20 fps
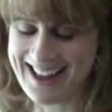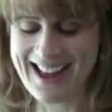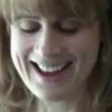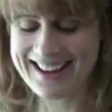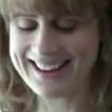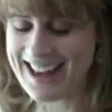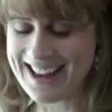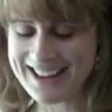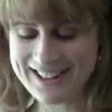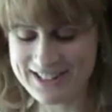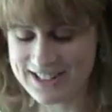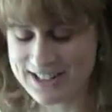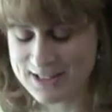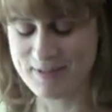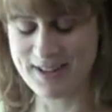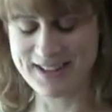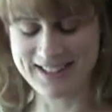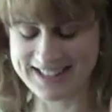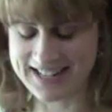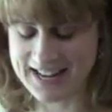I could
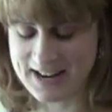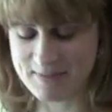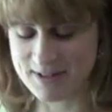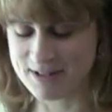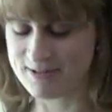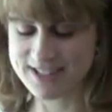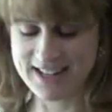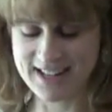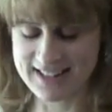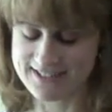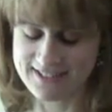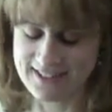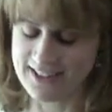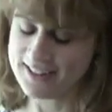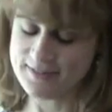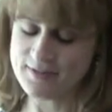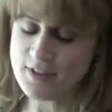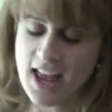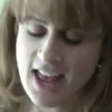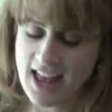explain the name, but it would take too long.
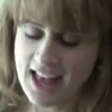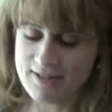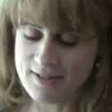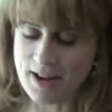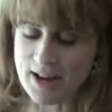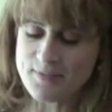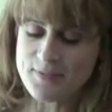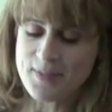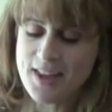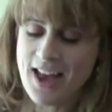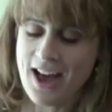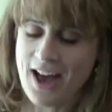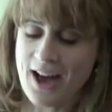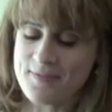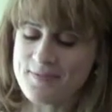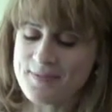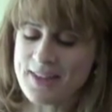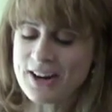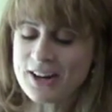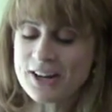Anyway,
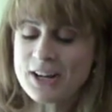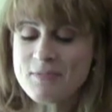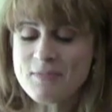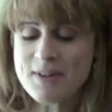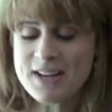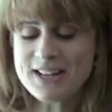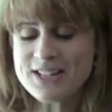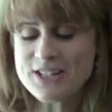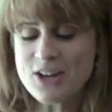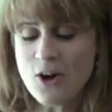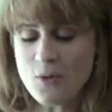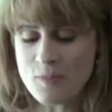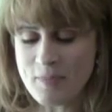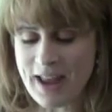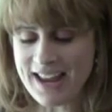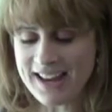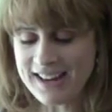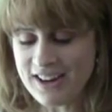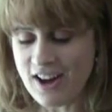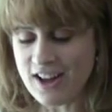they are committed to
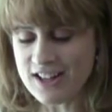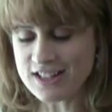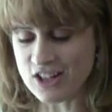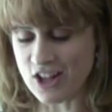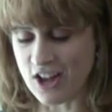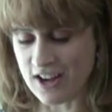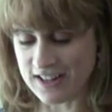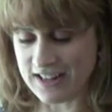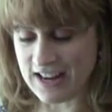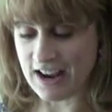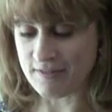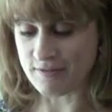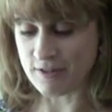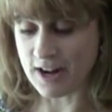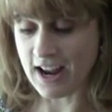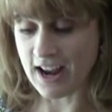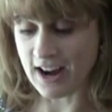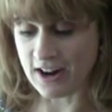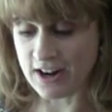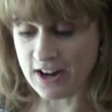obeying God's law in
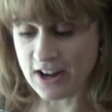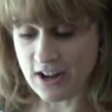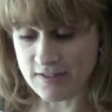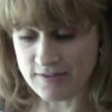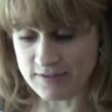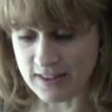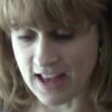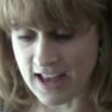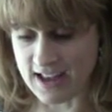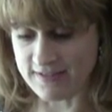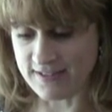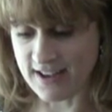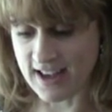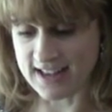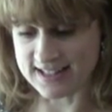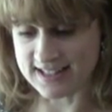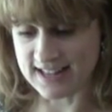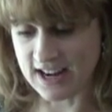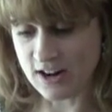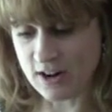every area of life,
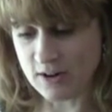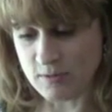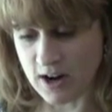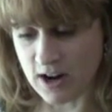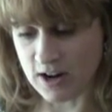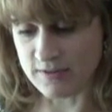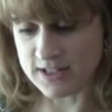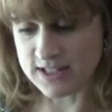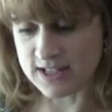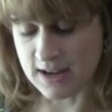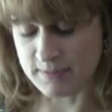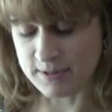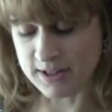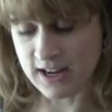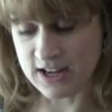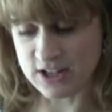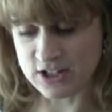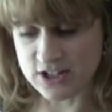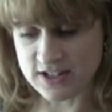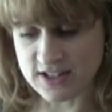as they are aware of its
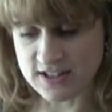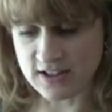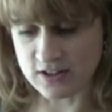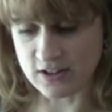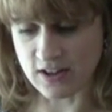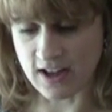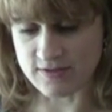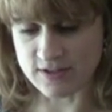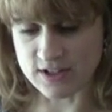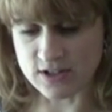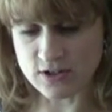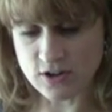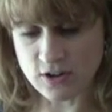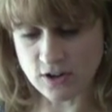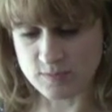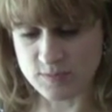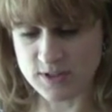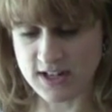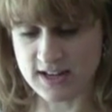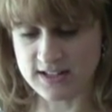application to their lives and
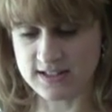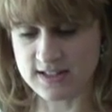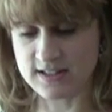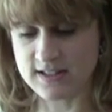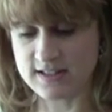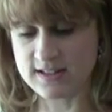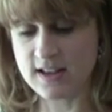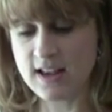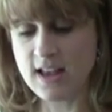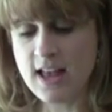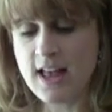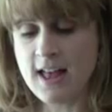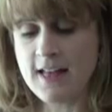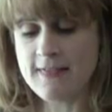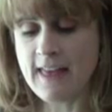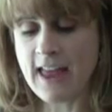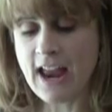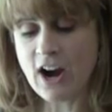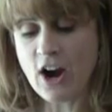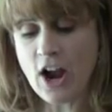circumstances.
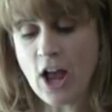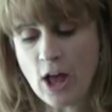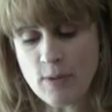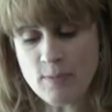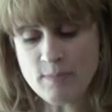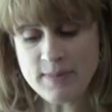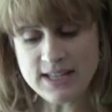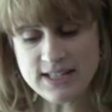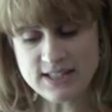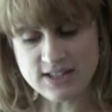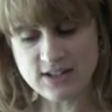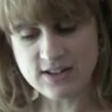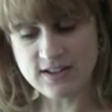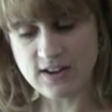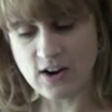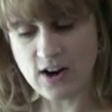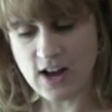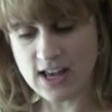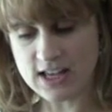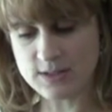They are helpmeets to
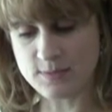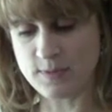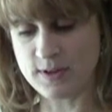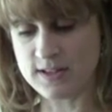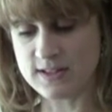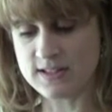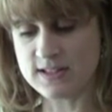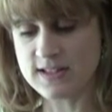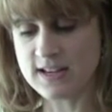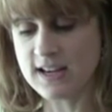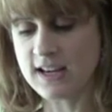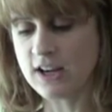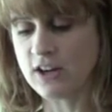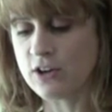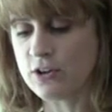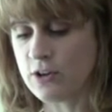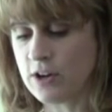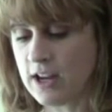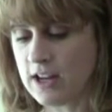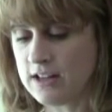their husbands, seeking
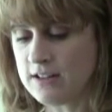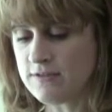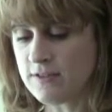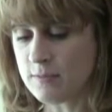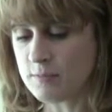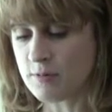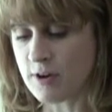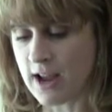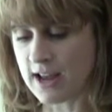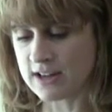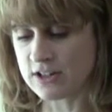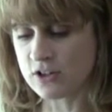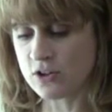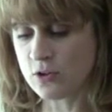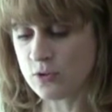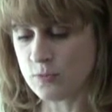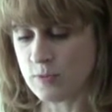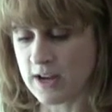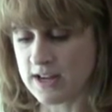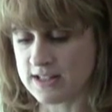creative and
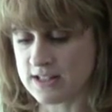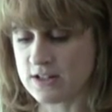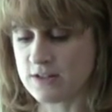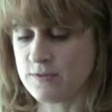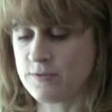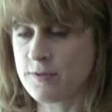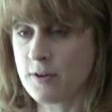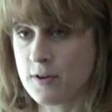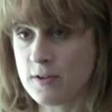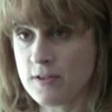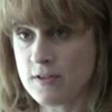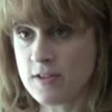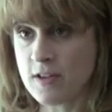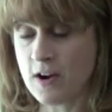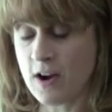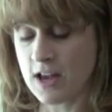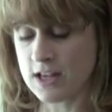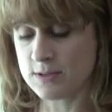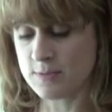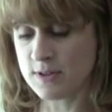practical ways to further
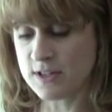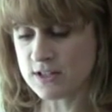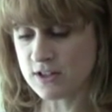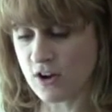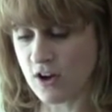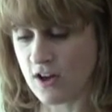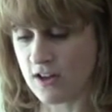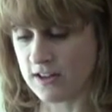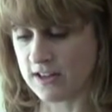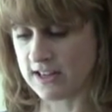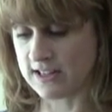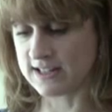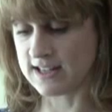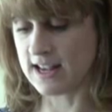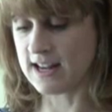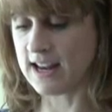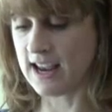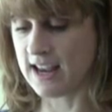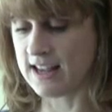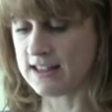their husbands' callings
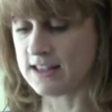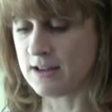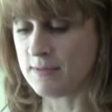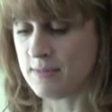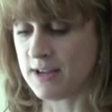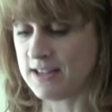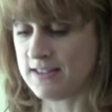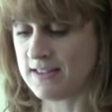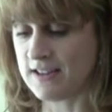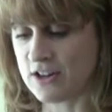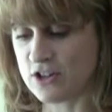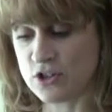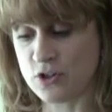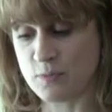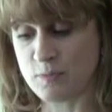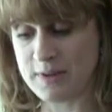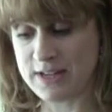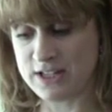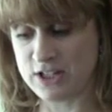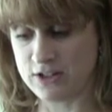and aid them in their
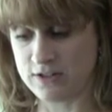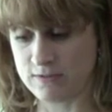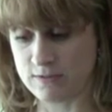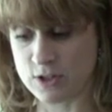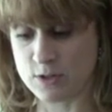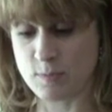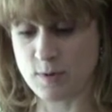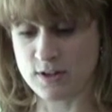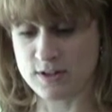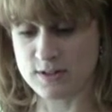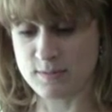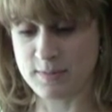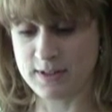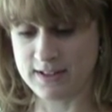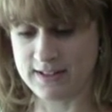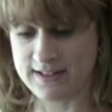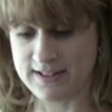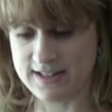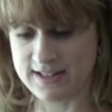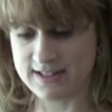dominion
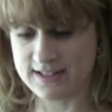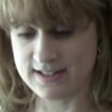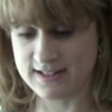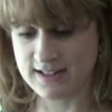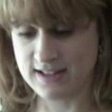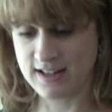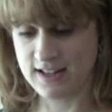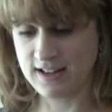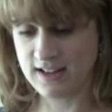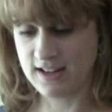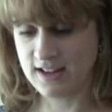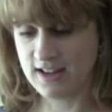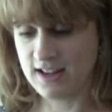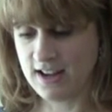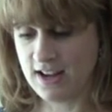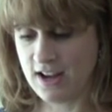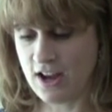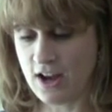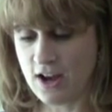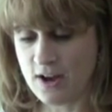responsibilities.
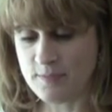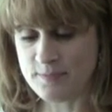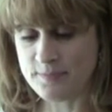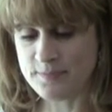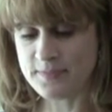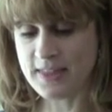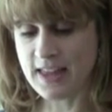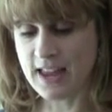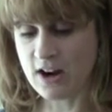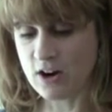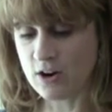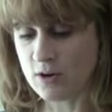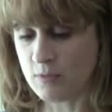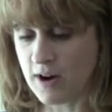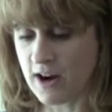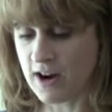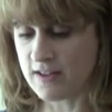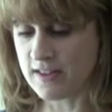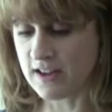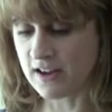They are
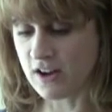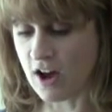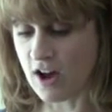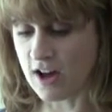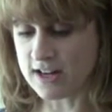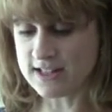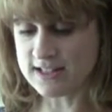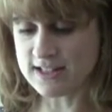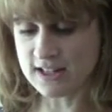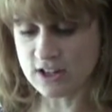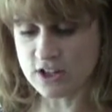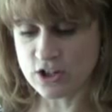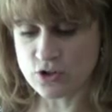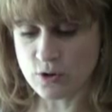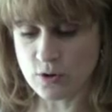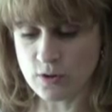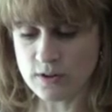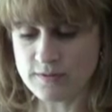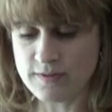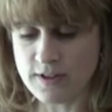aware that God is in
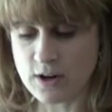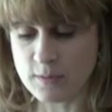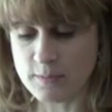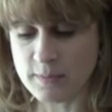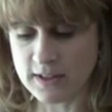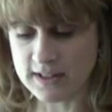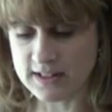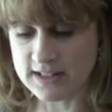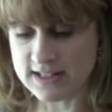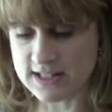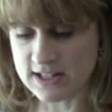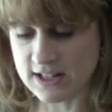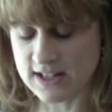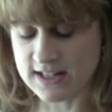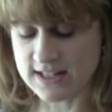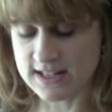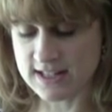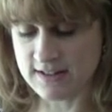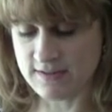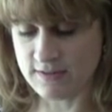control of their ability to
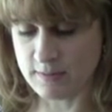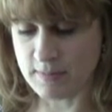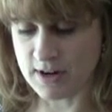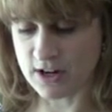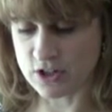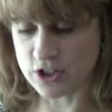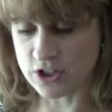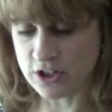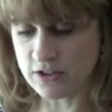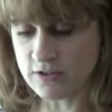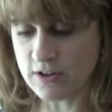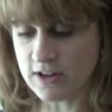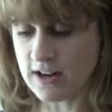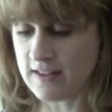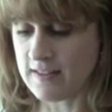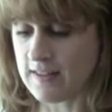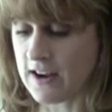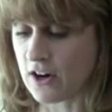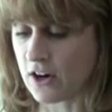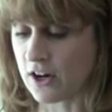conceive and bear children,
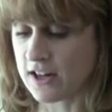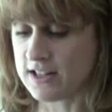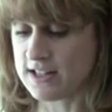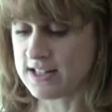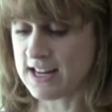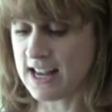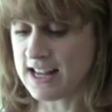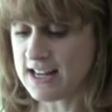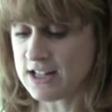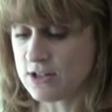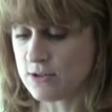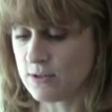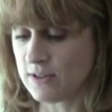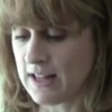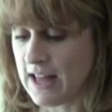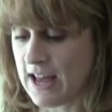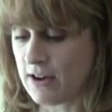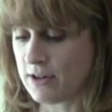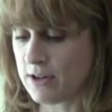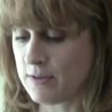and they are content to
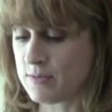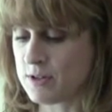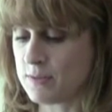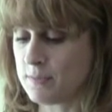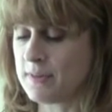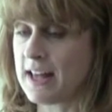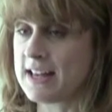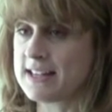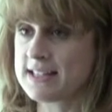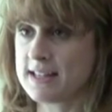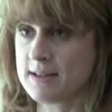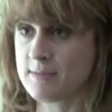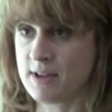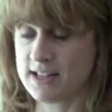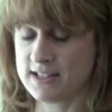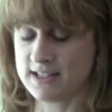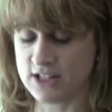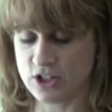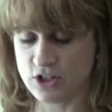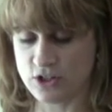allow him to bless them
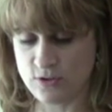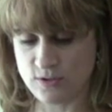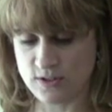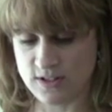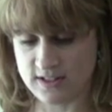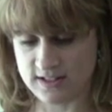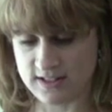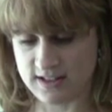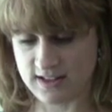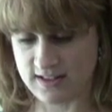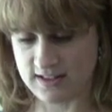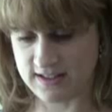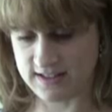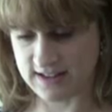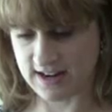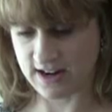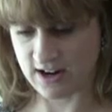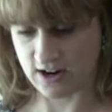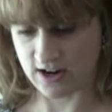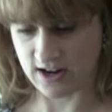as he chooses in
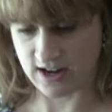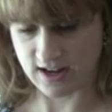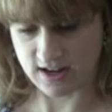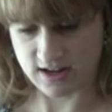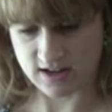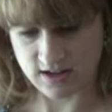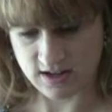this area.